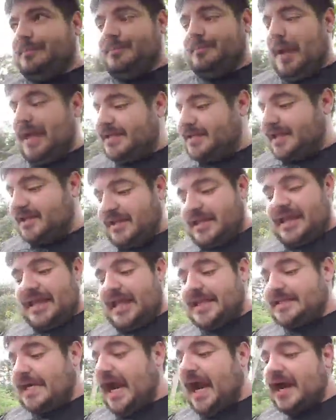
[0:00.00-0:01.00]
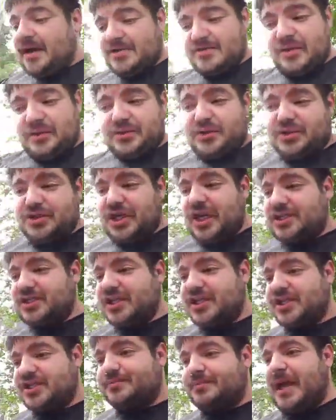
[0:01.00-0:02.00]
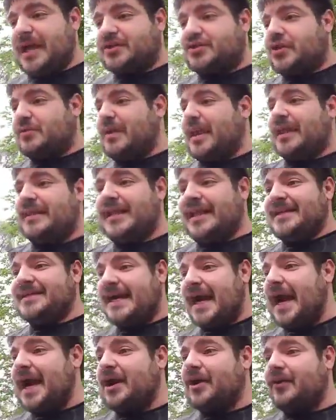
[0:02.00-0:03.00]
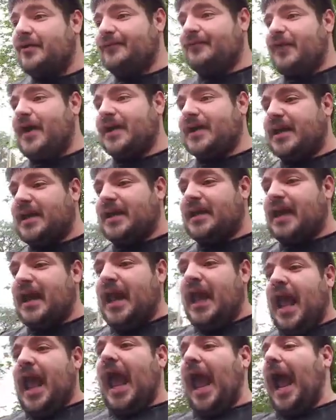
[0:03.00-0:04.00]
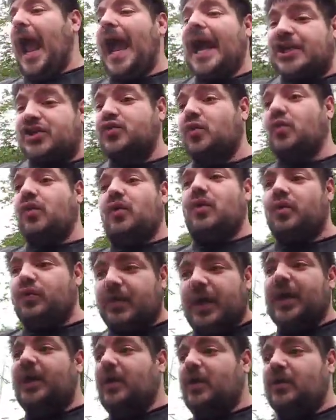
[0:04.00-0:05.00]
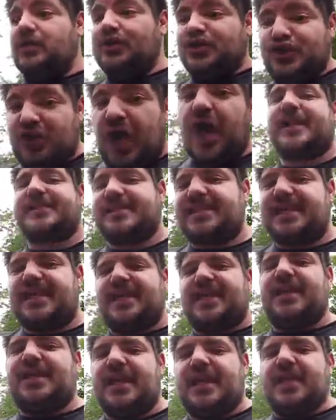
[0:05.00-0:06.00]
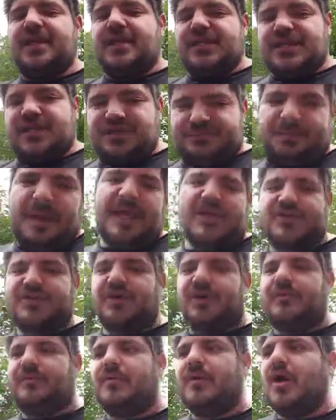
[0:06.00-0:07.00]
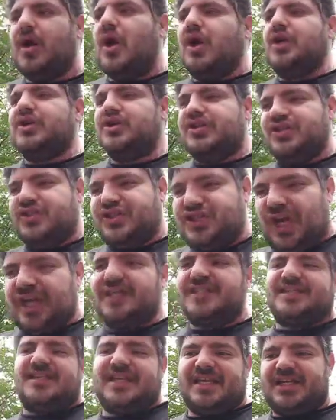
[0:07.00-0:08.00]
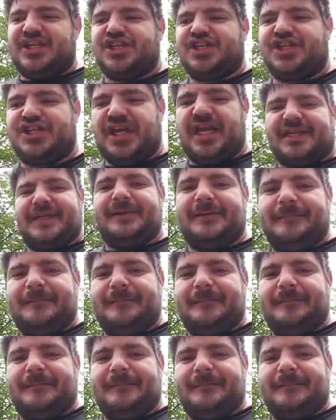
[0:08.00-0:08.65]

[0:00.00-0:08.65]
Basically, the entire social justice spectrum and the entire fucking actual real Nazi spectrum does this shit.